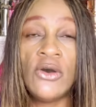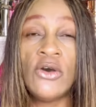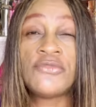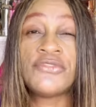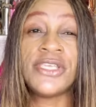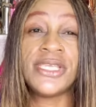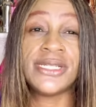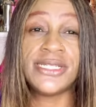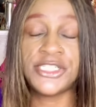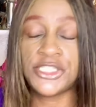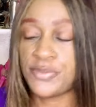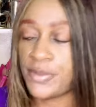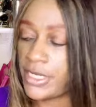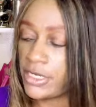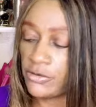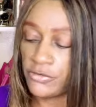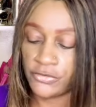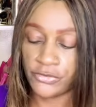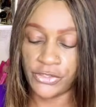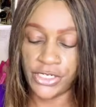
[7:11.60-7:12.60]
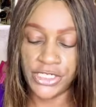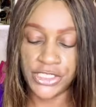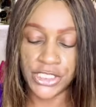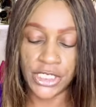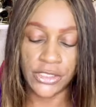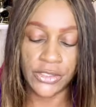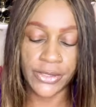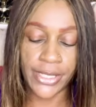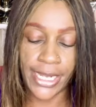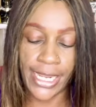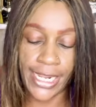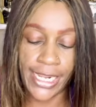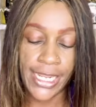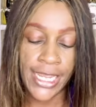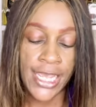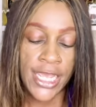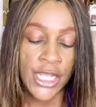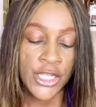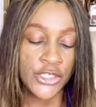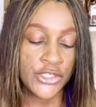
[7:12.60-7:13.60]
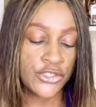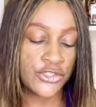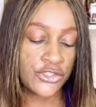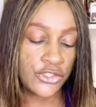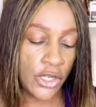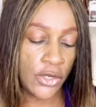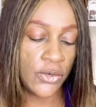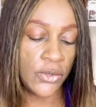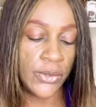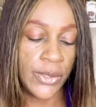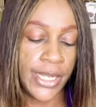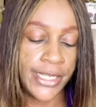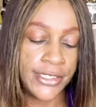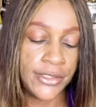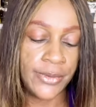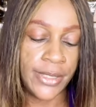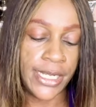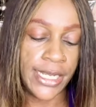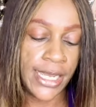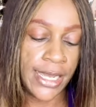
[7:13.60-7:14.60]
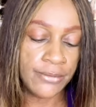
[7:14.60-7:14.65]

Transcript: English Pay on Freesia. Okay, so anyway,